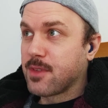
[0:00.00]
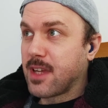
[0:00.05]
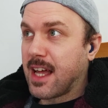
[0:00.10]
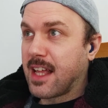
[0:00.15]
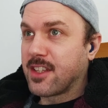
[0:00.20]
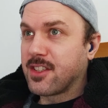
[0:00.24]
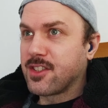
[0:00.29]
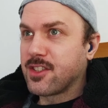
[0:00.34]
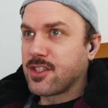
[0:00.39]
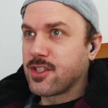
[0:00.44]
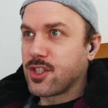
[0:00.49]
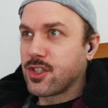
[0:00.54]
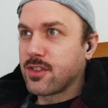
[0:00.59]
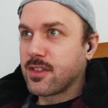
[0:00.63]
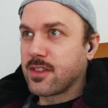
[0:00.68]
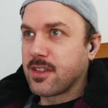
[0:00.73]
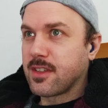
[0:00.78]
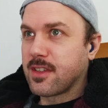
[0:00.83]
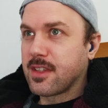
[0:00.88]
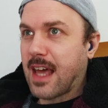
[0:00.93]
And
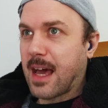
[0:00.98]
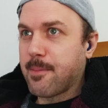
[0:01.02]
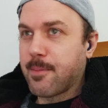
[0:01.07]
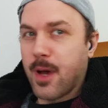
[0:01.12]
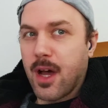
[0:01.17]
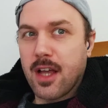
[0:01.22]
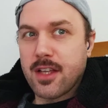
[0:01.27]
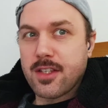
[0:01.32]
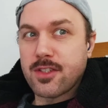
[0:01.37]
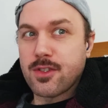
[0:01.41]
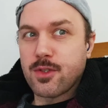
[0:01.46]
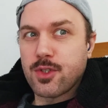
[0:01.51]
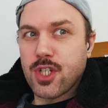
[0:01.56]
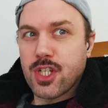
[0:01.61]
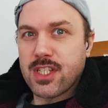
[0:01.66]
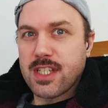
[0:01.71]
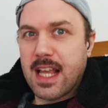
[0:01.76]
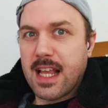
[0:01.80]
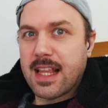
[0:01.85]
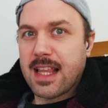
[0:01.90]
that person who's
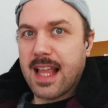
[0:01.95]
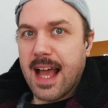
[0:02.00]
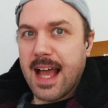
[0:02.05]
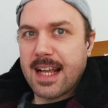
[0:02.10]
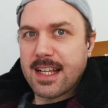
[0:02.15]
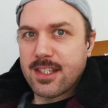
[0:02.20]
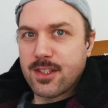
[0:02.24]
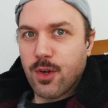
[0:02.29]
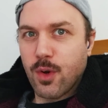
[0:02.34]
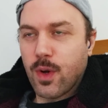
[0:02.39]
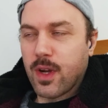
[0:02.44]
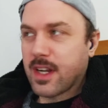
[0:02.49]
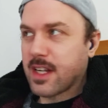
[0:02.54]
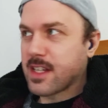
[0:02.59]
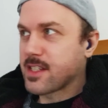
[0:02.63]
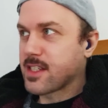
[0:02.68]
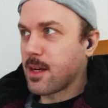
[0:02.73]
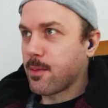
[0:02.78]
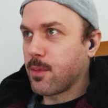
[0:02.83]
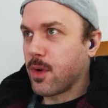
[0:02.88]
just said that is talking
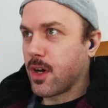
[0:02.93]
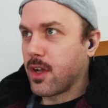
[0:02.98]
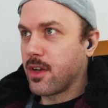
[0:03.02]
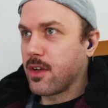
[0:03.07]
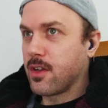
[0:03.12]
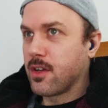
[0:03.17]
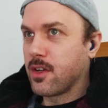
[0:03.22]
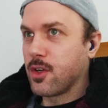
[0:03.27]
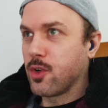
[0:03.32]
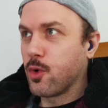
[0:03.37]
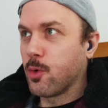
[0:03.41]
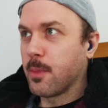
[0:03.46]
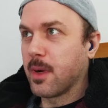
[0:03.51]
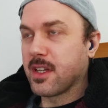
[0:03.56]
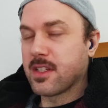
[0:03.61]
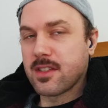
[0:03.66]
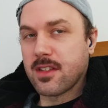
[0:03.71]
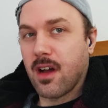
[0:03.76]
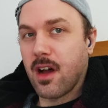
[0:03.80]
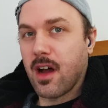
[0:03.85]
to someone who
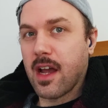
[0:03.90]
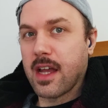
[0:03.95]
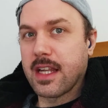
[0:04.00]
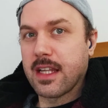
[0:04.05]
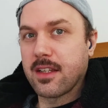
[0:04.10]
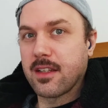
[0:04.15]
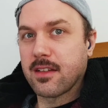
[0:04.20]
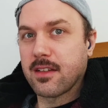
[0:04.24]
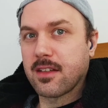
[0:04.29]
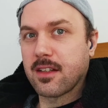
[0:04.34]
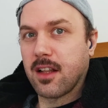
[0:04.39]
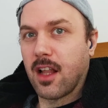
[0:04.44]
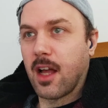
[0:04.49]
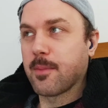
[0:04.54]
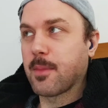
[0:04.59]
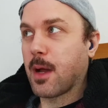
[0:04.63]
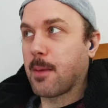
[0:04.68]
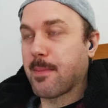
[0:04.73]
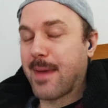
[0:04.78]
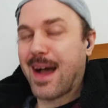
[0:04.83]
almost died
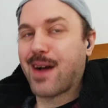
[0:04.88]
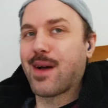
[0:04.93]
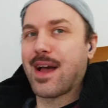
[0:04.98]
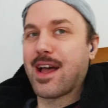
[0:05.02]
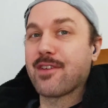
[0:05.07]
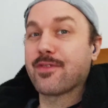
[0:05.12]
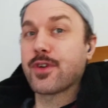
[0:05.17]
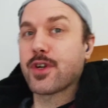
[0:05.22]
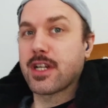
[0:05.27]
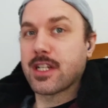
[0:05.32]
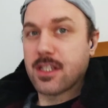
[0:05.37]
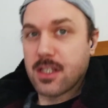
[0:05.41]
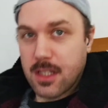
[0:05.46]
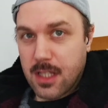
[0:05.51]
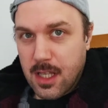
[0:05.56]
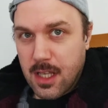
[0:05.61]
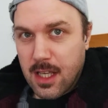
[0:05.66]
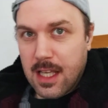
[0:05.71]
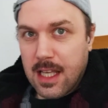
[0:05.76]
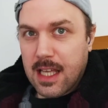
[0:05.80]
climbing up Mount
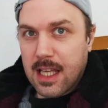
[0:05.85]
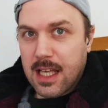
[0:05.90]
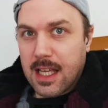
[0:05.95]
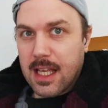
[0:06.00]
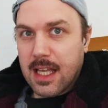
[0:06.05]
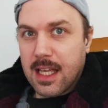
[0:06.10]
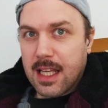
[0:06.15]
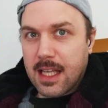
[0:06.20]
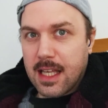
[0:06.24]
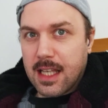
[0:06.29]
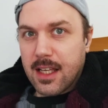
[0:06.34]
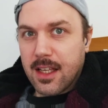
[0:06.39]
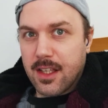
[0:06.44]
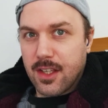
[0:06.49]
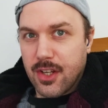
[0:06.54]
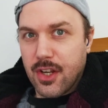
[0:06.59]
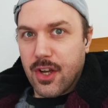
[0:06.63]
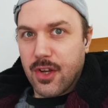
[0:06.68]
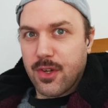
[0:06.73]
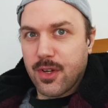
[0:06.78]
Everest.
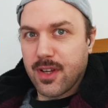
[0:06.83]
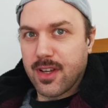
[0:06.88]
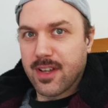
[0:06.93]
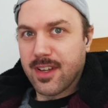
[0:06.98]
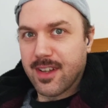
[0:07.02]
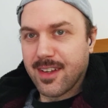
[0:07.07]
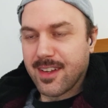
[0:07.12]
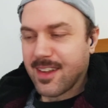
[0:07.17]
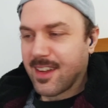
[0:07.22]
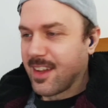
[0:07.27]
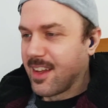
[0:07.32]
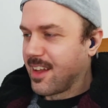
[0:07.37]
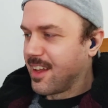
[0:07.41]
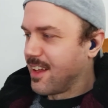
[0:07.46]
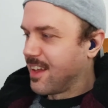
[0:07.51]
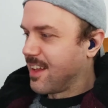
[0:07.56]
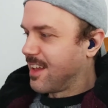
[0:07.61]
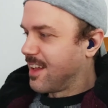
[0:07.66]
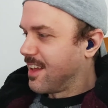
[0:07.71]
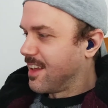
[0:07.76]
You know?
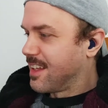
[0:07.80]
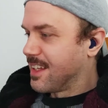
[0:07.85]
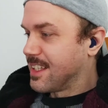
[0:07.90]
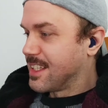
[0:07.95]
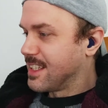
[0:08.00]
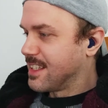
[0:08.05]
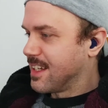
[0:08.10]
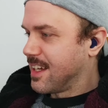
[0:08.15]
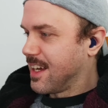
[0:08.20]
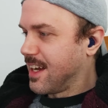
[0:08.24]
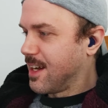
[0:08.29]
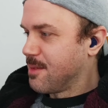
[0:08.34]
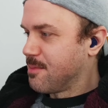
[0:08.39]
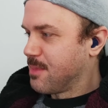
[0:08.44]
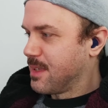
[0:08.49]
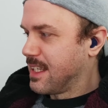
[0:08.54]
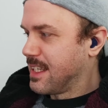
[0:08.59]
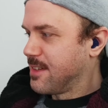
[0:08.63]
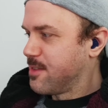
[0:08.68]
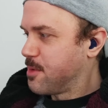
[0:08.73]

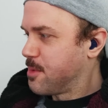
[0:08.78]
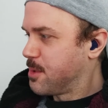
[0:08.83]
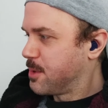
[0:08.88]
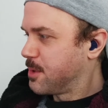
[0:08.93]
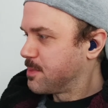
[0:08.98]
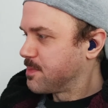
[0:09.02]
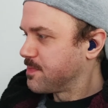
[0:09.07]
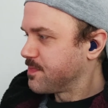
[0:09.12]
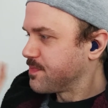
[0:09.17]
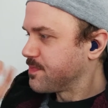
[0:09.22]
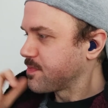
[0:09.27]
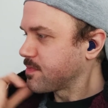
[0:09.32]
Unbelievable.